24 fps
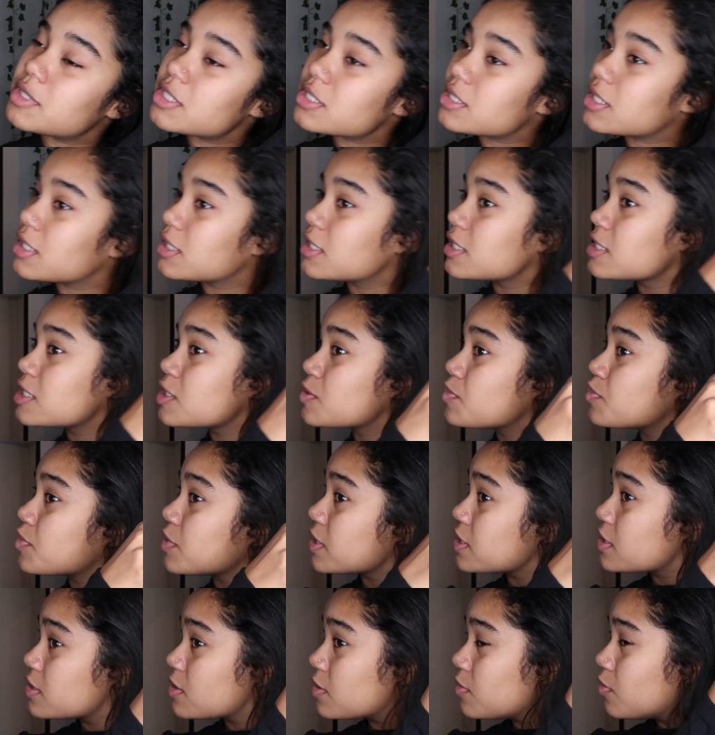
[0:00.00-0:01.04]
just gonna
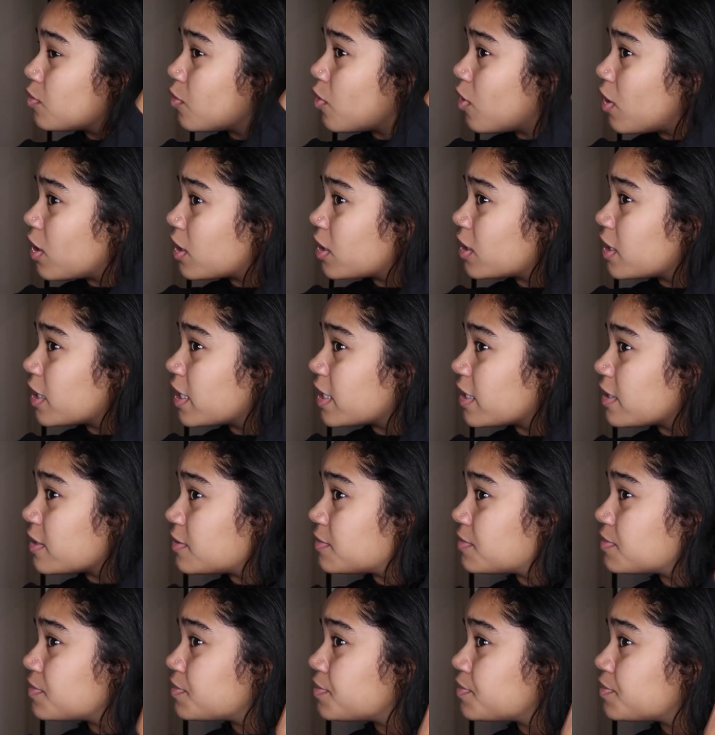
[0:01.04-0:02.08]
spritz some water in.